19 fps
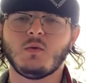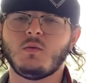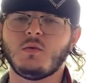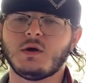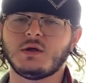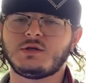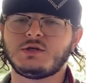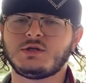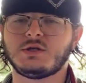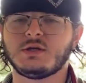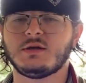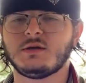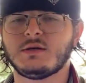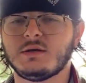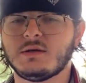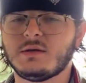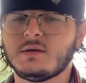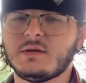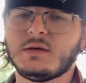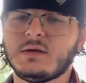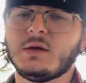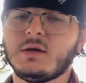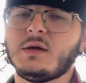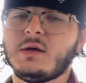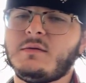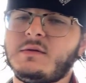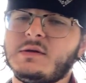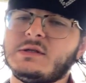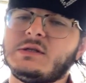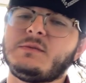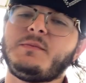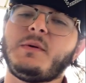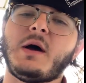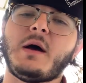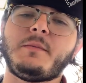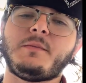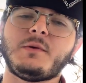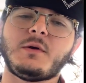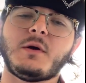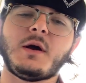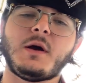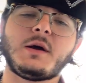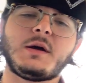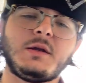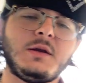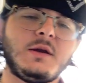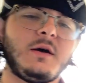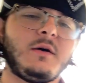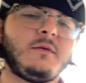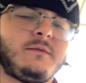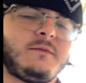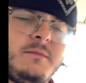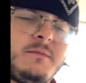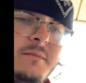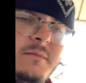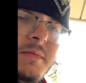this is popular. I can delve